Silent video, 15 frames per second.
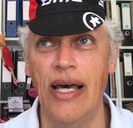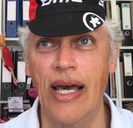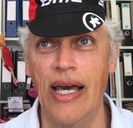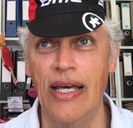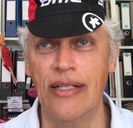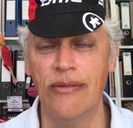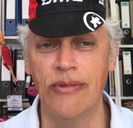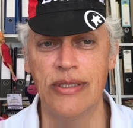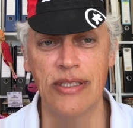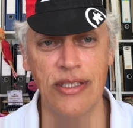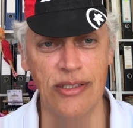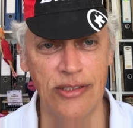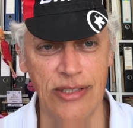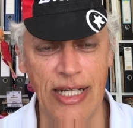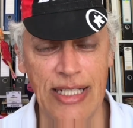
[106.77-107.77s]
and it was an
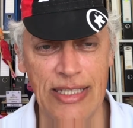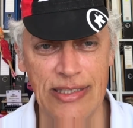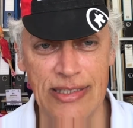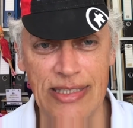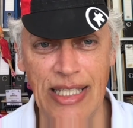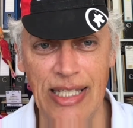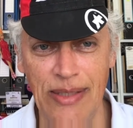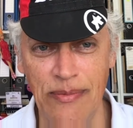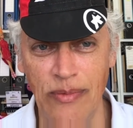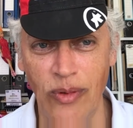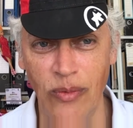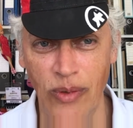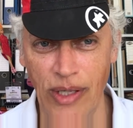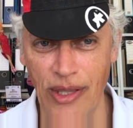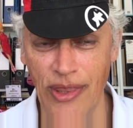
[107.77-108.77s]
Australian team
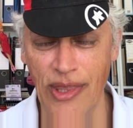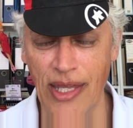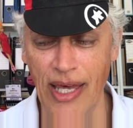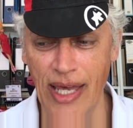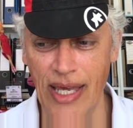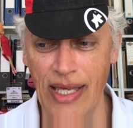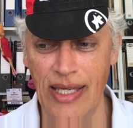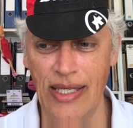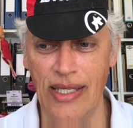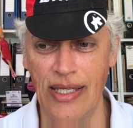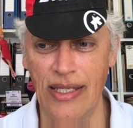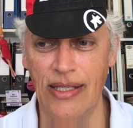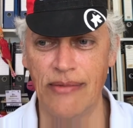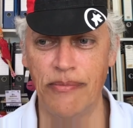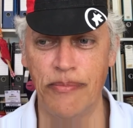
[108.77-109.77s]
with a
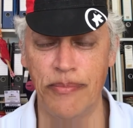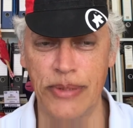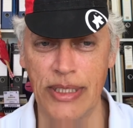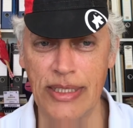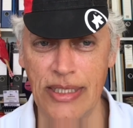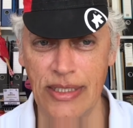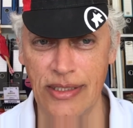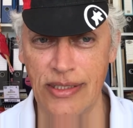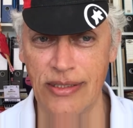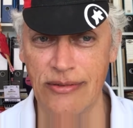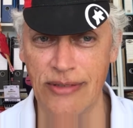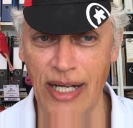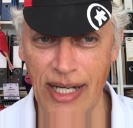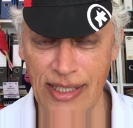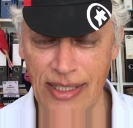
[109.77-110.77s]
British
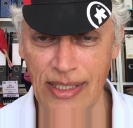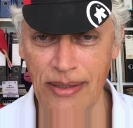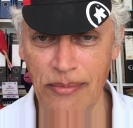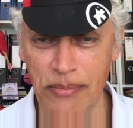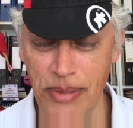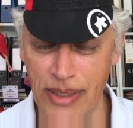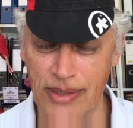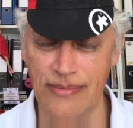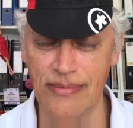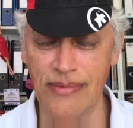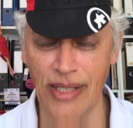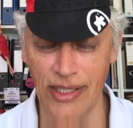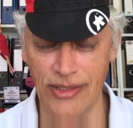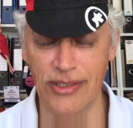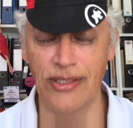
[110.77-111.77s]
rider, but
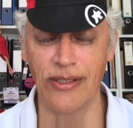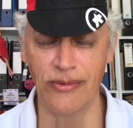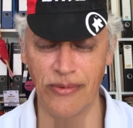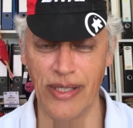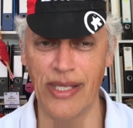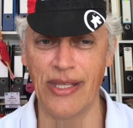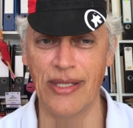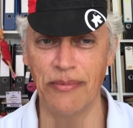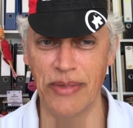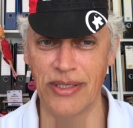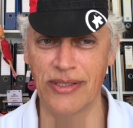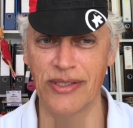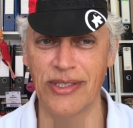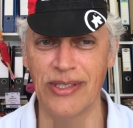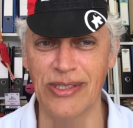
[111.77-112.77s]
I'll still wear the
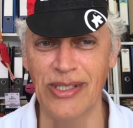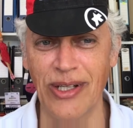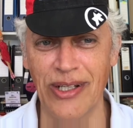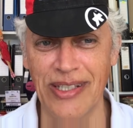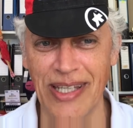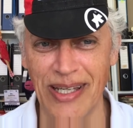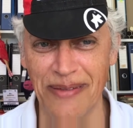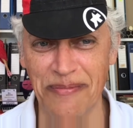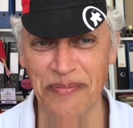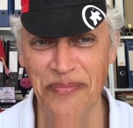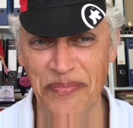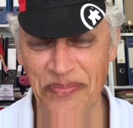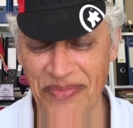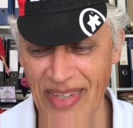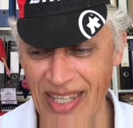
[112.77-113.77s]
Mitchelton Scott hat
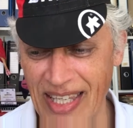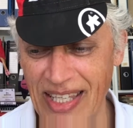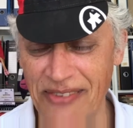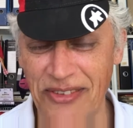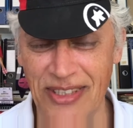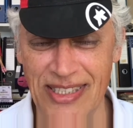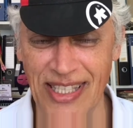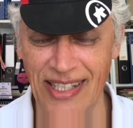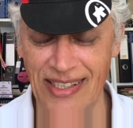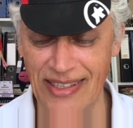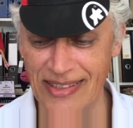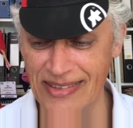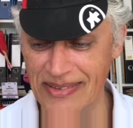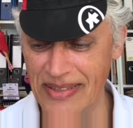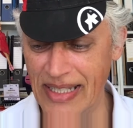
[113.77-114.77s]
if you send
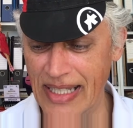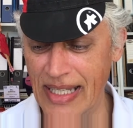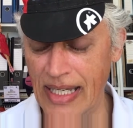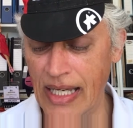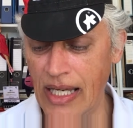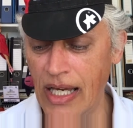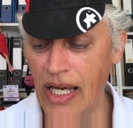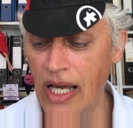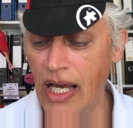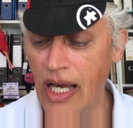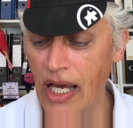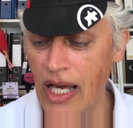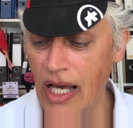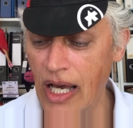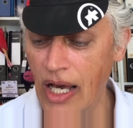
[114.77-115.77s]
it.
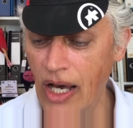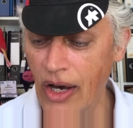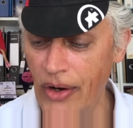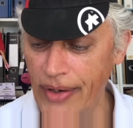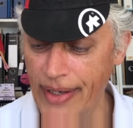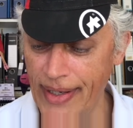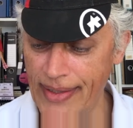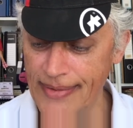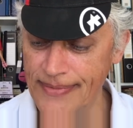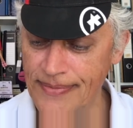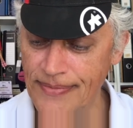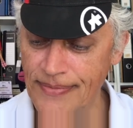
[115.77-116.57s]
Okay.